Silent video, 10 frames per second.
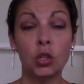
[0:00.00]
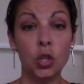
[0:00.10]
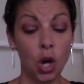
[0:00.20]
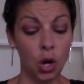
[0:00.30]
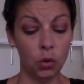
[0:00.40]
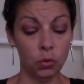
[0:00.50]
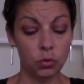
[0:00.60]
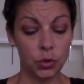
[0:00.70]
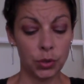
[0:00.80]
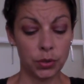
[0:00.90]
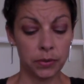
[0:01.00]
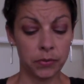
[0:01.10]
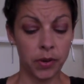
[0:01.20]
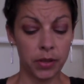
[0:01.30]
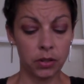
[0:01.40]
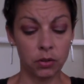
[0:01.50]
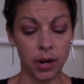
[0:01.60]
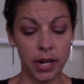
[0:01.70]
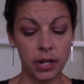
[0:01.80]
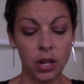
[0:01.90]
No, Josef's father
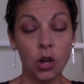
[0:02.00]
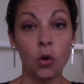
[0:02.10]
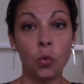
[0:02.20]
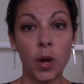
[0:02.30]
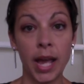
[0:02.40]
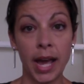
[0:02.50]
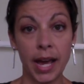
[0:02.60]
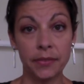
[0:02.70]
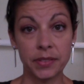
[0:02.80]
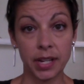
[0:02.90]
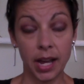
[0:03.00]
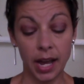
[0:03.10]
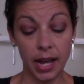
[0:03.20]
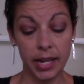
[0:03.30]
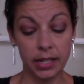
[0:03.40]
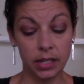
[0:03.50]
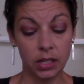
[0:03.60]
cried. We have to hide.